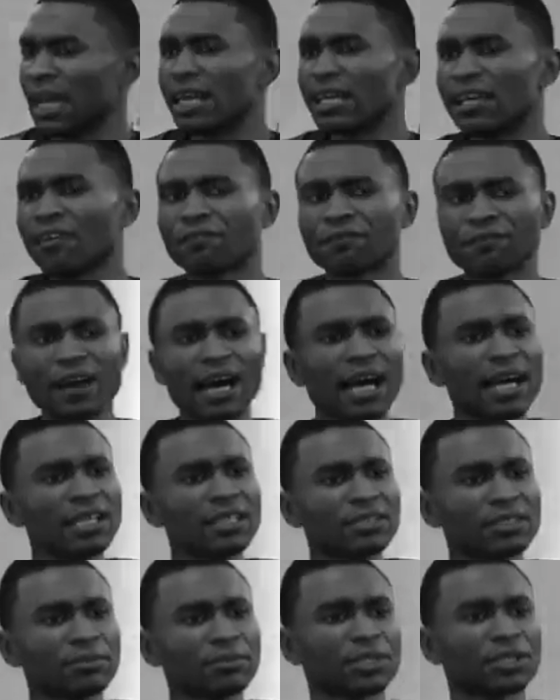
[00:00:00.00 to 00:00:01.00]

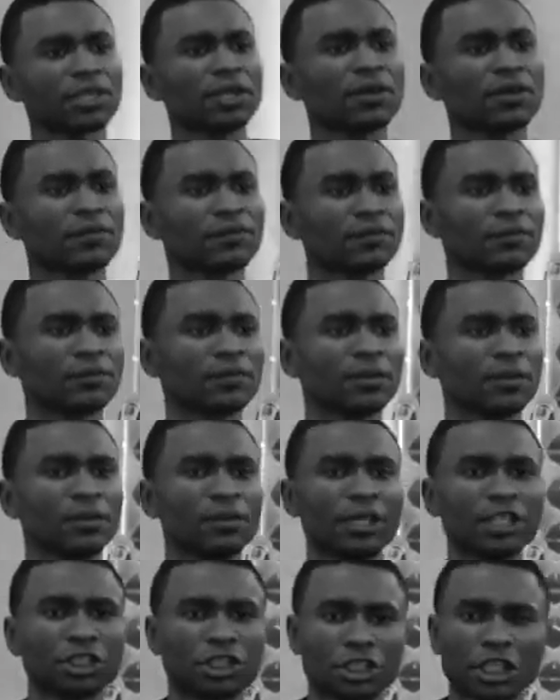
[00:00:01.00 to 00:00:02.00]
Edifies himself,
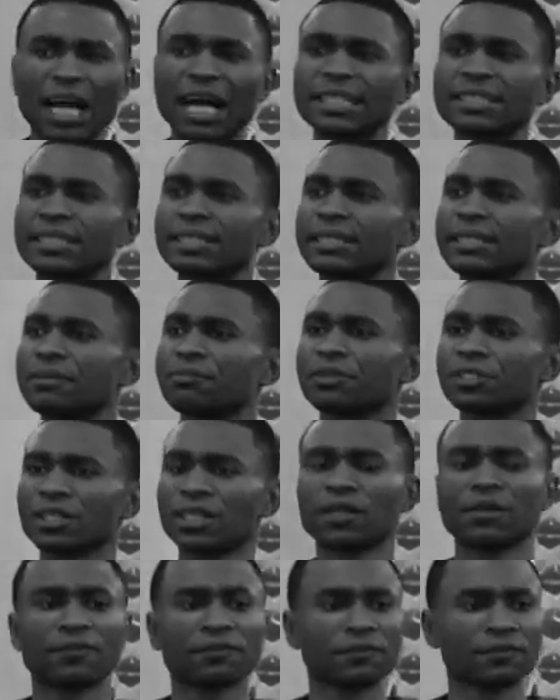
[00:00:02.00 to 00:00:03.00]
recharges
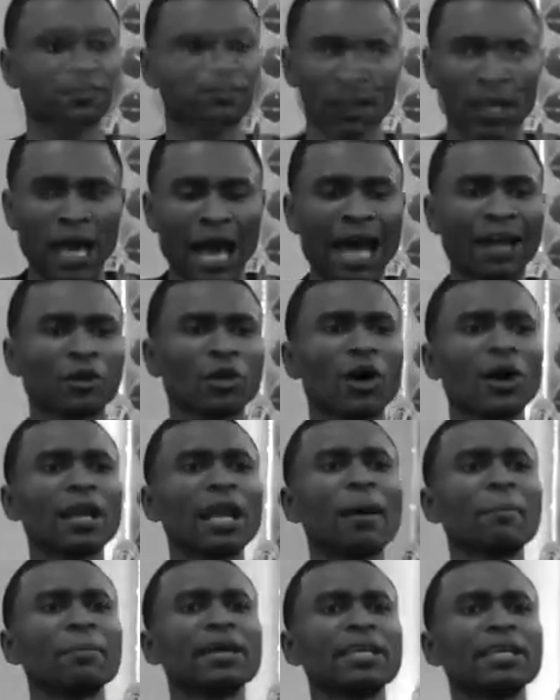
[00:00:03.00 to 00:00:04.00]
himself.
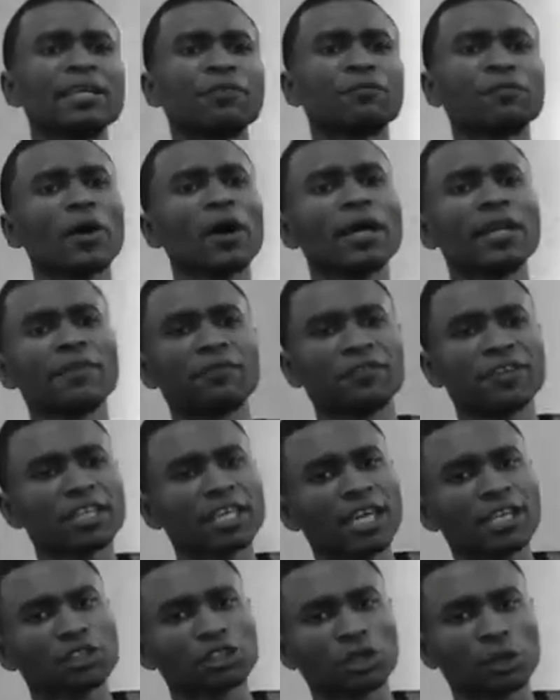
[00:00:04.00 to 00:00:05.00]
Another meaning for
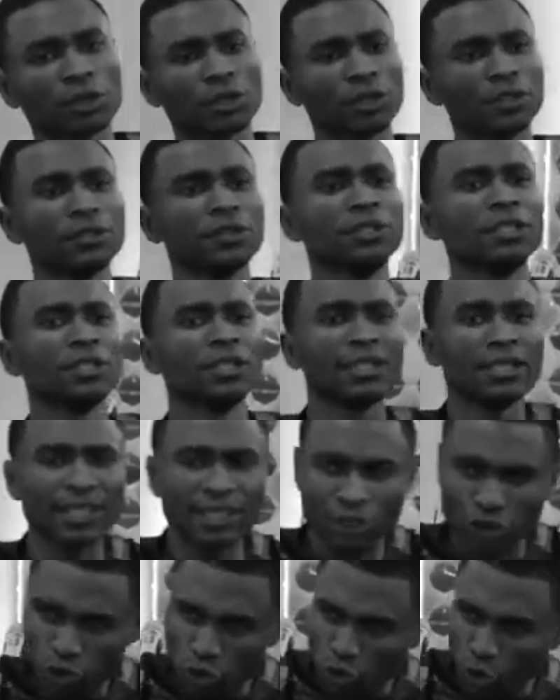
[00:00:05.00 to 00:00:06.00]
edification
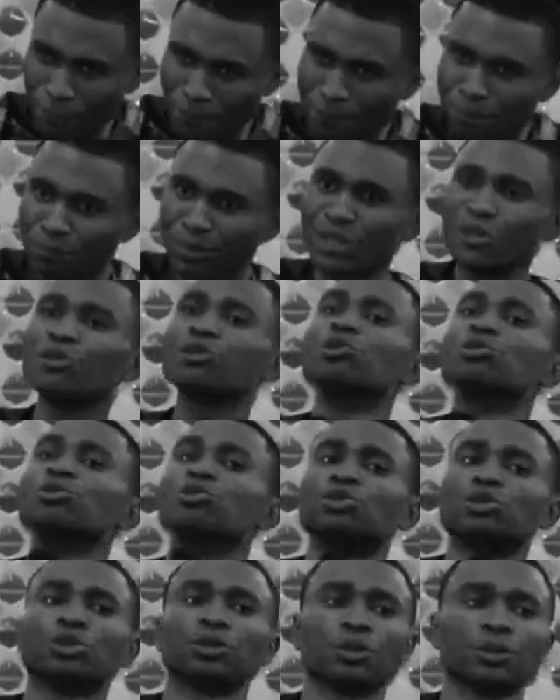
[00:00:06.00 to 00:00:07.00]
is to
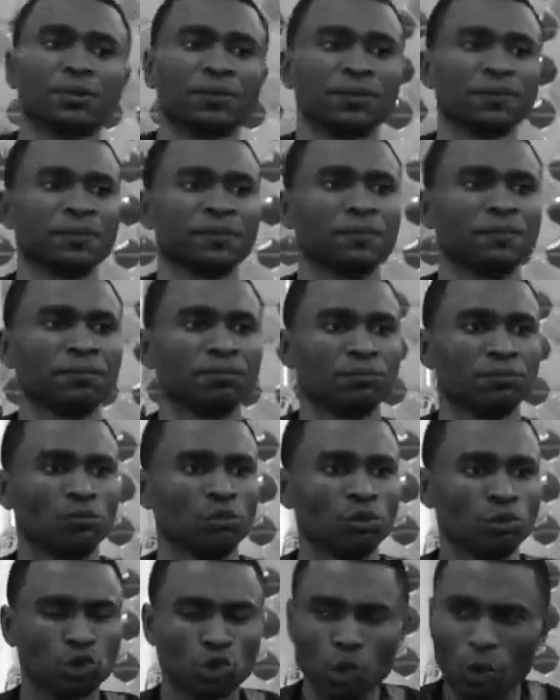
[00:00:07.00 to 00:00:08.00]
build.
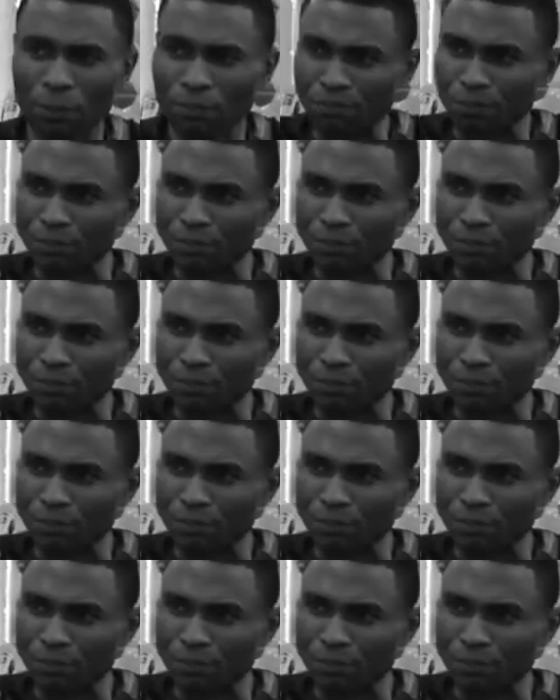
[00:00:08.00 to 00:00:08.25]
To